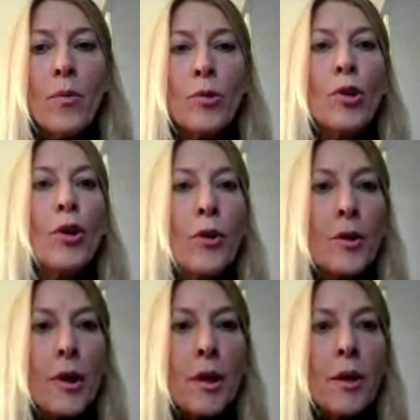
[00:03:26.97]

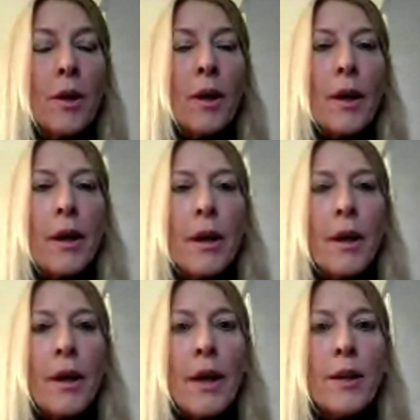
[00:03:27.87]
learn
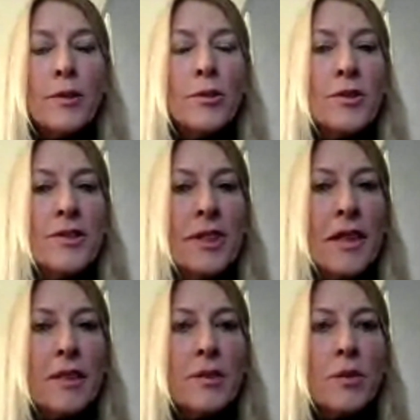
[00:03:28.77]
and
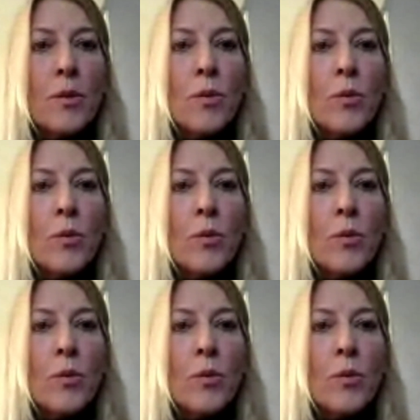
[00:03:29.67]
understand